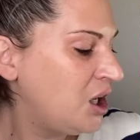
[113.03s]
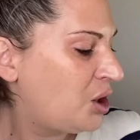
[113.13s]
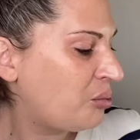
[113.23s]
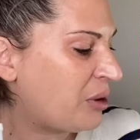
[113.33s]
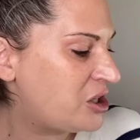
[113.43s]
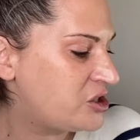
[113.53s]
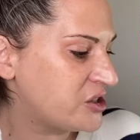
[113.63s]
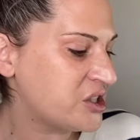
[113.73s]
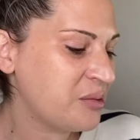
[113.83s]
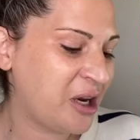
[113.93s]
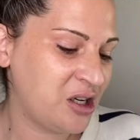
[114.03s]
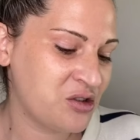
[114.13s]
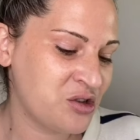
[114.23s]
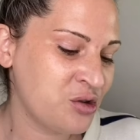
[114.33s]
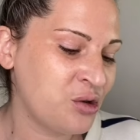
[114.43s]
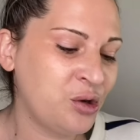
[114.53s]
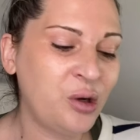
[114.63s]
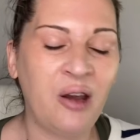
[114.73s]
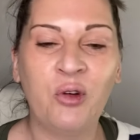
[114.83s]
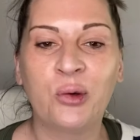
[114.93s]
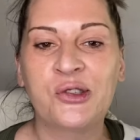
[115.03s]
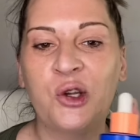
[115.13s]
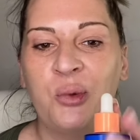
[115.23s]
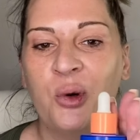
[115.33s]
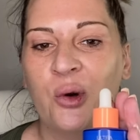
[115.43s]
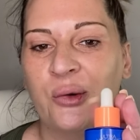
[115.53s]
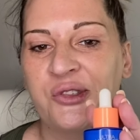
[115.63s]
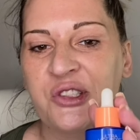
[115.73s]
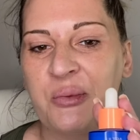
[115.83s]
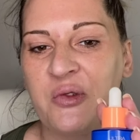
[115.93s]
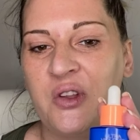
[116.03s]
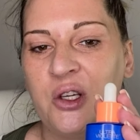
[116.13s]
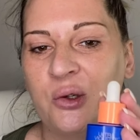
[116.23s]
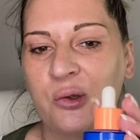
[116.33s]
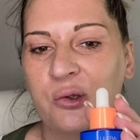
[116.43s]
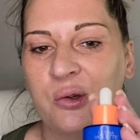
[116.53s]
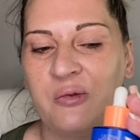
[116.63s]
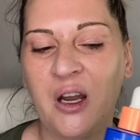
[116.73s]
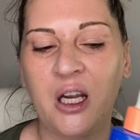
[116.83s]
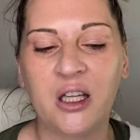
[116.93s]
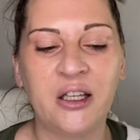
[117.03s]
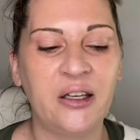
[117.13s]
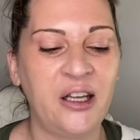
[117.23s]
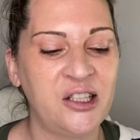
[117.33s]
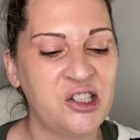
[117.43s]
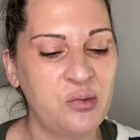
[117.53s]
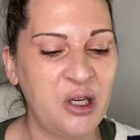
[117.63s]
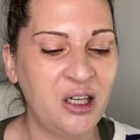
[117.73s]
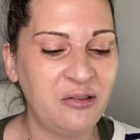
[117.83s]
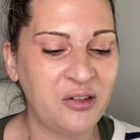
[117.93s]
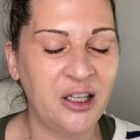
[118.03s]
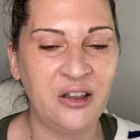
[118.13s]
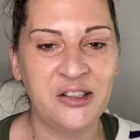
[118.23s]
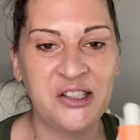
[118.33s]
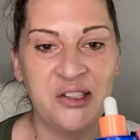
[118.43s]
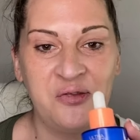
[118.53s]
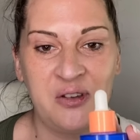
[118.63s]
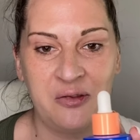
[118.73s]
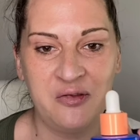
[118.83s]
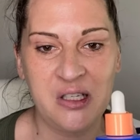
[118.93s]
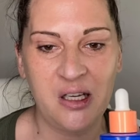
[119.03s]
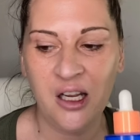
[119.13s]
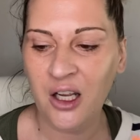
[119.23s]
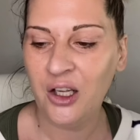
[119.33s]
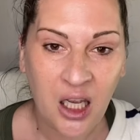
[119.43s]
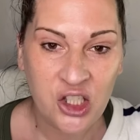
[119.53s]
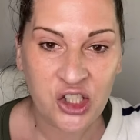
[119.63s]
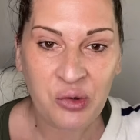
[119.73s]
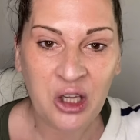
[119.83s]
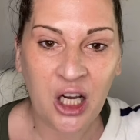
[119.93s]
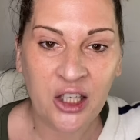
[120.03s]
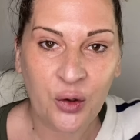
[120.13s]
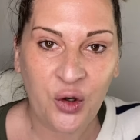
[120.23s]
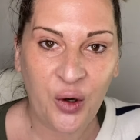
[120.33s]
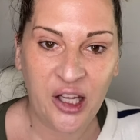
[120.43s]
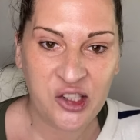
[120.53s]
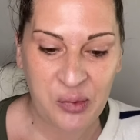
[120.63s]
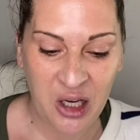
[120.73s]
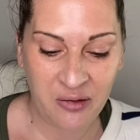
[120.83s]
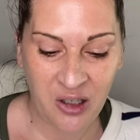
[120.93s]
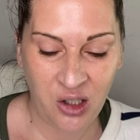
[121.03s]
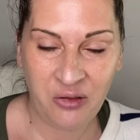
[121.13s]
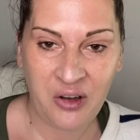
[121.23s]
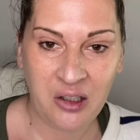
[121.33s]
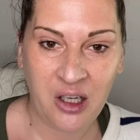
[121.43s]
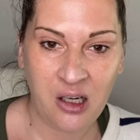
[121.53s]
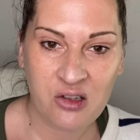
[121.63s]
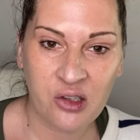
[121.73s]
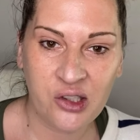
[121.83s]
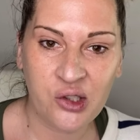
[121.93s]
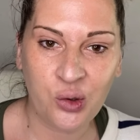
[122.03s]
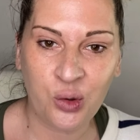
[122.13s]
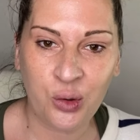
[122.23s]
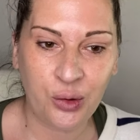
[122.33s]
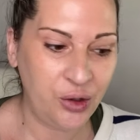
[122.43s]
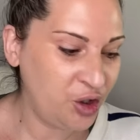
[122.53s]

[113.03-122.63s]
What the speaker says: But just to make sure, I've also put on some of the ultraviolet SPF and this is 50. Don't just rely on your SPF in your foundations or your